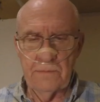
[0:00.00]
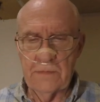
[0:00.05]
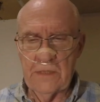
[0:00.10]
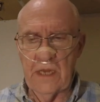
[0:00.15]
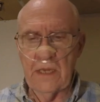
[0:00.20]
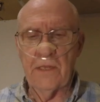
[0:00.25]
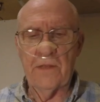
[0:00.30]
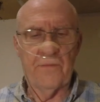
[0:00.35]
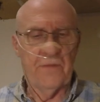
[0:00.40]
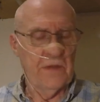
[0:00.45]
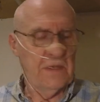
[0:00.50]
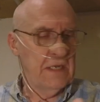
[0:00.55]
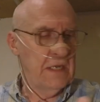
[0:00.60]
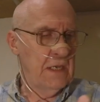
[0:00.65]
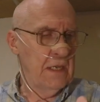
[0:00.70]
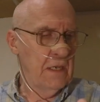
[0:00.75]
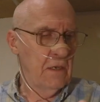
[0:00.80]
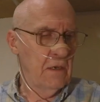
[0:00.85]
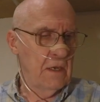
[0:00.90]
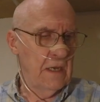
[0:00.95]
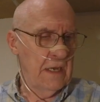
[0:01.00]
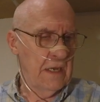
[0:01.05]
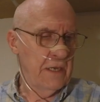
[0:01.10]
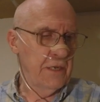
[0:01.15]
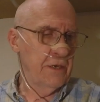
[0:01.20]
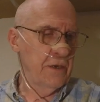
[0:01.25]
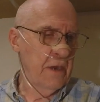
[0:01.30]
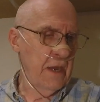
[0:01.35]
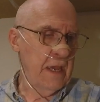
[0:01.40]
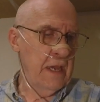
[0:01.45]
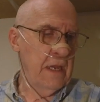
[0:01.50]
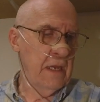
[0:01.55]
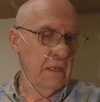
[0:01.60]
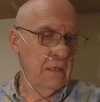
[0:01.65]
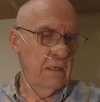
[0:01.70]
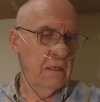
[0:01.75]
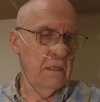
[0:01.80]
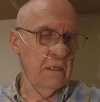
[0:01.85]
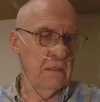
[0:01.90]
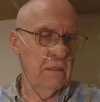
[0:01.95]
take the fatigue out of your
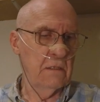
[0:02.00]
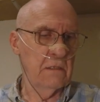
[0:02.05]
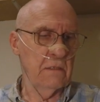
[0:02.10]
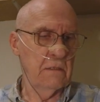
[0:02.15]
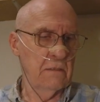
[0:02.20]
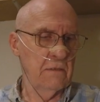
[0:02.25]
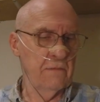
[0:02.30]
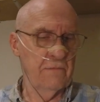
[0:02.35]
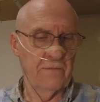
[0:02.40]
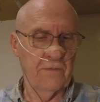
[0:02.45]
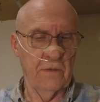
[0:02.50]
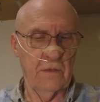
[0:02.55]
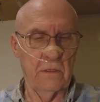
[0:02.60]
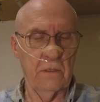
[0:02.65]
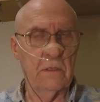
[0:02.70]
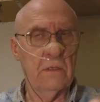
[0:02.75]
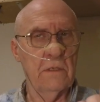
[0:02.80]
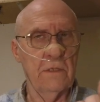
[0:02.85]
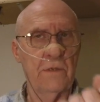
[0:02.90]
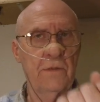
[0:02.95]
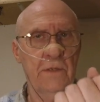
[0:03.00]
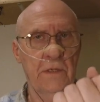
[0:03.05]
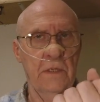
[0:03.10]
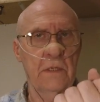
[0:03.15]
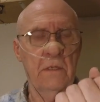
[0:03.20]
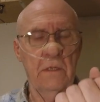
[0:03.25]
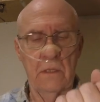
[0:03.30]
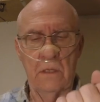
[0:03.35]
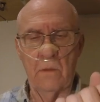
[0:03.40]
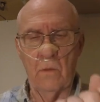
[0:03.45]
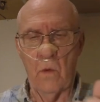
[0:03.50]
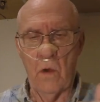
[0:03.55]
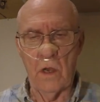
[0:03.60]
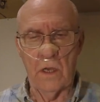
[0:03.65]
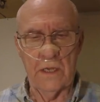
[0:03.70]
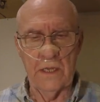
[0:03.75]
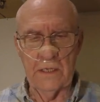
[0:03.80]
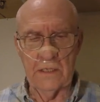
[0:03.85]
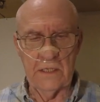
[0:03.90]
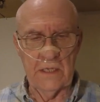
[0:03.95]
hand for using a
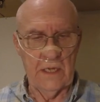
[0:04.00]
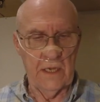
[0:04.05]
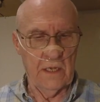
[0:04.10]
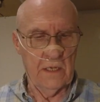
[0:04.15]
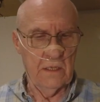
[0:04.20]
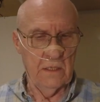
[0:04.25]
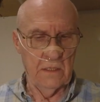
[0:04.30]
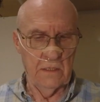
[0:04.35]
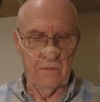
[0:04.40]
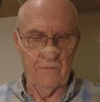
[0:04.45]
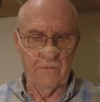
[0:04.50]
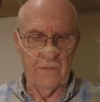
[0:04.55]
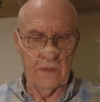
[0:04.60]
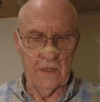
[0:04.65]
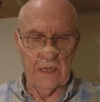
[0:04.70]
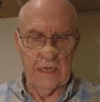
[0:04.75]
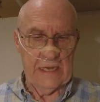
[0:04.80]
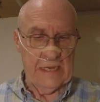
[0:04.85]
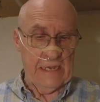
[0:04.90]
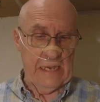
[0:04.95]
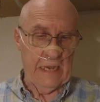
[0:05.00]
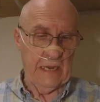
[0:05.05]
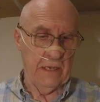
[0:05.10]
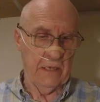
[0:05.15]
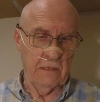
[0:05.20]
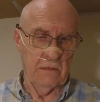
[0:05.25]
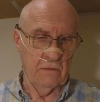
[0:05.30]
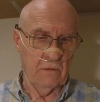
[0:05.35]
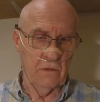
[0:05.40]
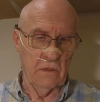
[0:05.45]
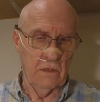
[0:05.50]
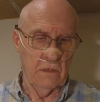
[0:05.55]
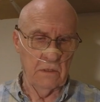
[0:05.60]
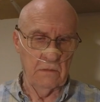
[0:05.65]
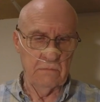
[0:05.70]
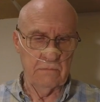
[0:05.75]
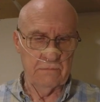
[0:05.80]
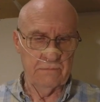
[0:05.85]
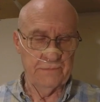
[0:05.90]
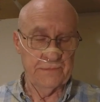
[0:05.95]
walking stick of any kind or a
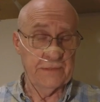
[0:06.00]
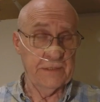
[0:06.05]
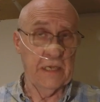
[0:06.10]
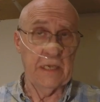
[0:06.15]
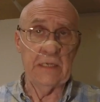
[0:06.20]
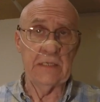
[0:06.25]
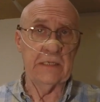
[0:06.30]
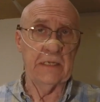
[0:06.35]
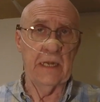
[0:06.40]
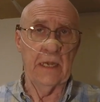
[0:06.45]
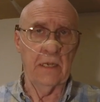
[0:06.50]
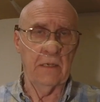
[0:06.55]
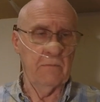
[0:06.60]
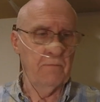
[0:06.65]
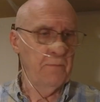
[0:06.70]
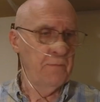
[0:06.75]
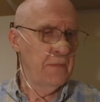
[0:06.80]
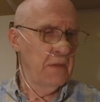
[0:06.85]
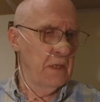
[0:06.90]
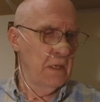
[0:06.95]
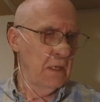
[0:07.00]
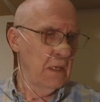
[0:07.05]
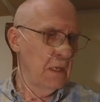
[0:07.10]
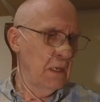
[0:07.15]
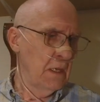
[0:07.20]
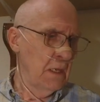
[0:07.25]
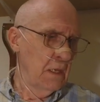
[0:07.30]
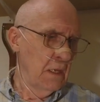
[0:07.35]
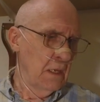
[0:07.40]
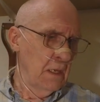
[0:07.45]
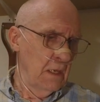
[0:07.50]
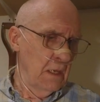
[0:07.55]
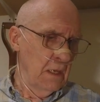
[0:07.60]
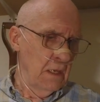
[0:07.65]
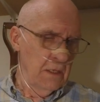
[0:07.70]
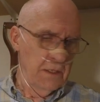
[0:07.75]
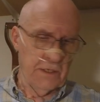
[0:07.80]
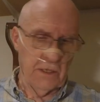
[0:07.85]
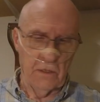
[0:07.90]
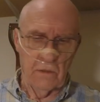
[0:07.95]
ski stick.
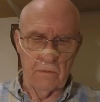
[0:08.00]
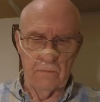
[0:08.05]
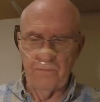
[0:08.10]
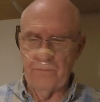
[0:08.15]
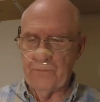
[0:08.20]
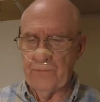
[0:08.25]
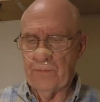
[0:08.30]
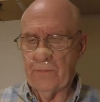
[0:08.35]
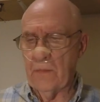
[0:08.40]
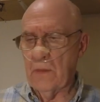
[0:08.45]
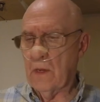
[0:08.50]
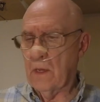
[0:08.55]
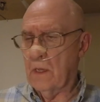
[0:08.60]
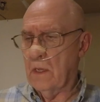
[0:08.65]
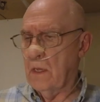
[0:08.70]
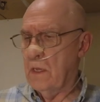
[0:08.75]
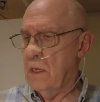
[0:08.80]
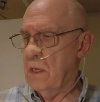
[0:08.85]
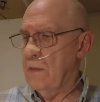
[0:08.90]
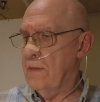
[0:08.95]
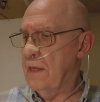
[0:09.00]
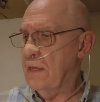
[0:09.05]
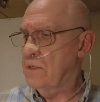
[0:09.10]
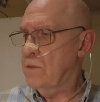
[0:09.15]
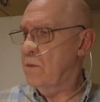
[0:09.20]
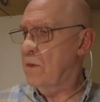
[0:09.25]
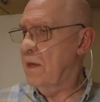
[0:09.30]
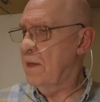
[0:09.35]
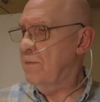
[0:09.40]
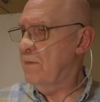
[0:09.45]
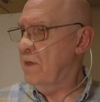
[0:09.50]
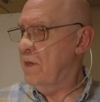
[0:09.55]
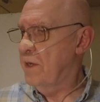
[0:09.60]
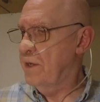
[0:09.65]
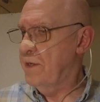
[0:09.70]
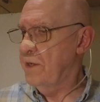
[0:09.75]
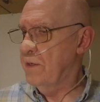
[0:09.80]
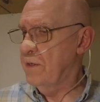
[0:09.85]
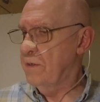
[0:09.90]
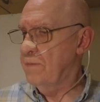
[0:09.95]
So that's what I'm
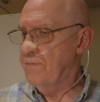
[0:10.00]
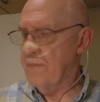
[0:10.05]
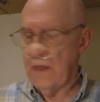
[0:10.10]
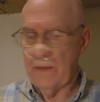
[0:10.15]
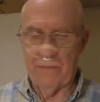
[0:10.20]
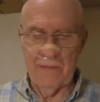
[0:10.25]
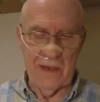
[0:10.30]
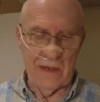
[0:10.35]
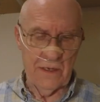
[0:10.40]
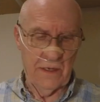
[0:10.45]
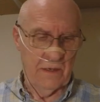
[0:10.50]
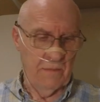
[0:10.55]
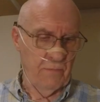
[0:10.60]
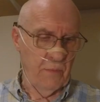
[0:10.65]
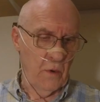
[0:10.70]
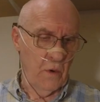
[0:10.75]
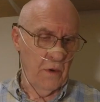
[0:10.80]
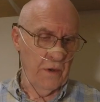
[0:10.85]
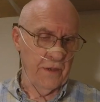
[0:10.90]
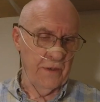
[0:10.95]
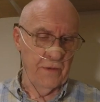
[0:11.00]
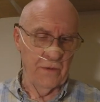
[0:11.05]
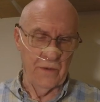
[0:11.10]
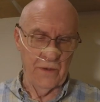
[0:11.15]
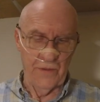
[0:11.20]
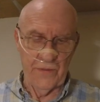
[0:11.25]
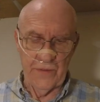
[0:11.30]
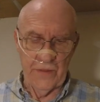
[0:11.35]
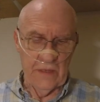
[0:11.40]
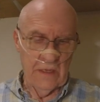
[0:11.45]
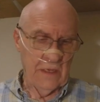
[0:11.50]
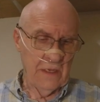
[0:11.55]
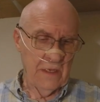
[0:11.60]
going to do. I'm not going to bore you with